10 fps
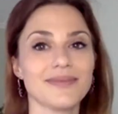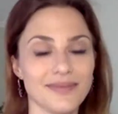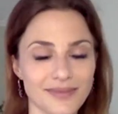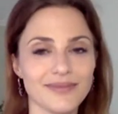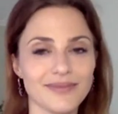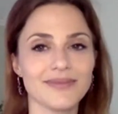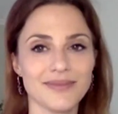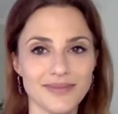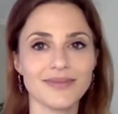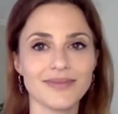
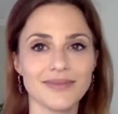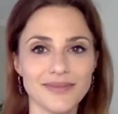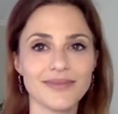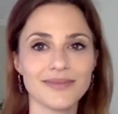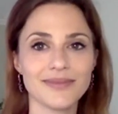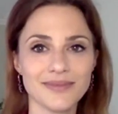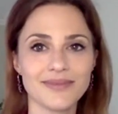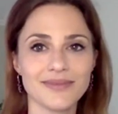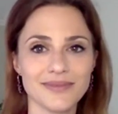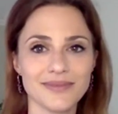
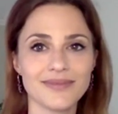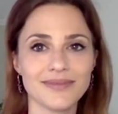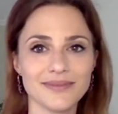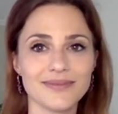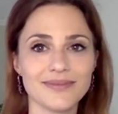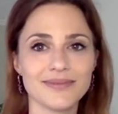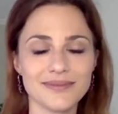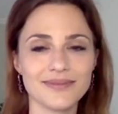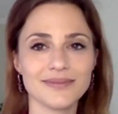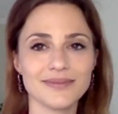
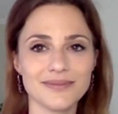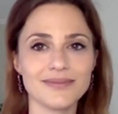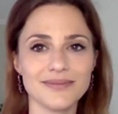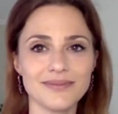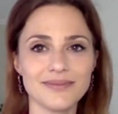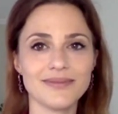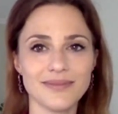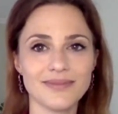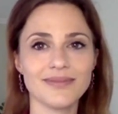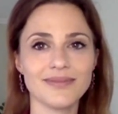
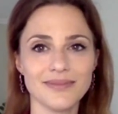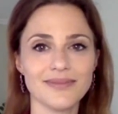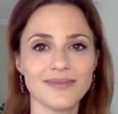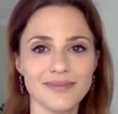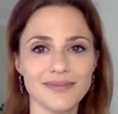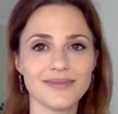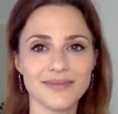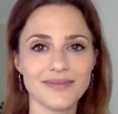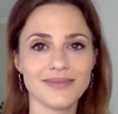(not speaking)